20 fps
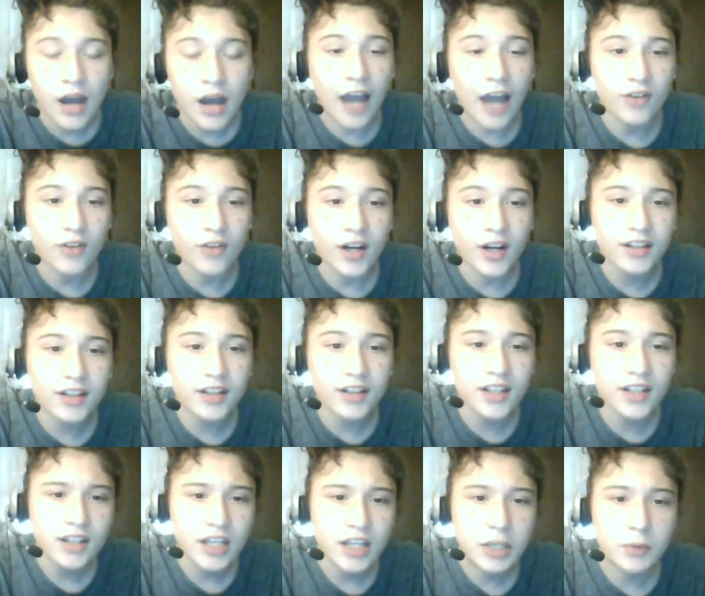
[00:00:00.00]

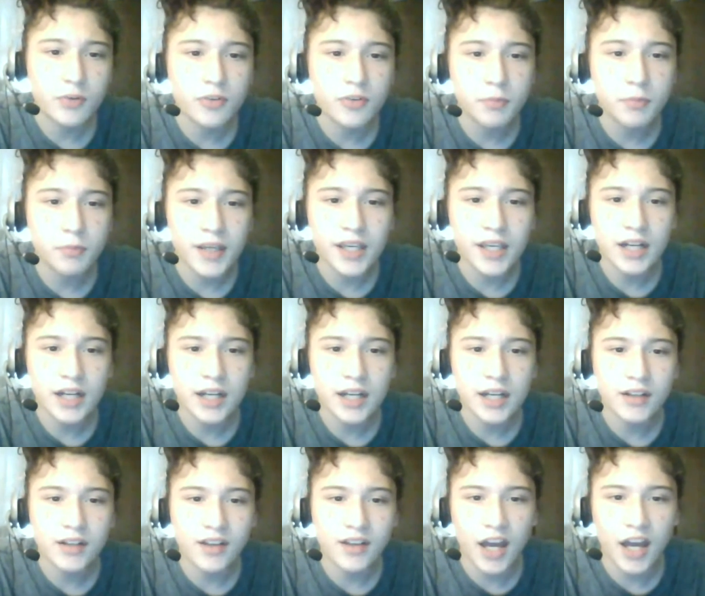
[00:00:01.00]
Ironically, he was speaking at
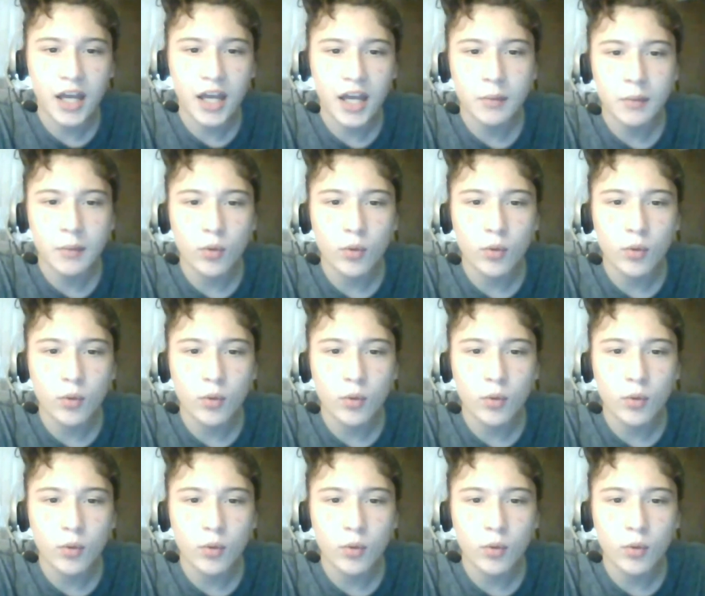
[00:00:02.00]
a time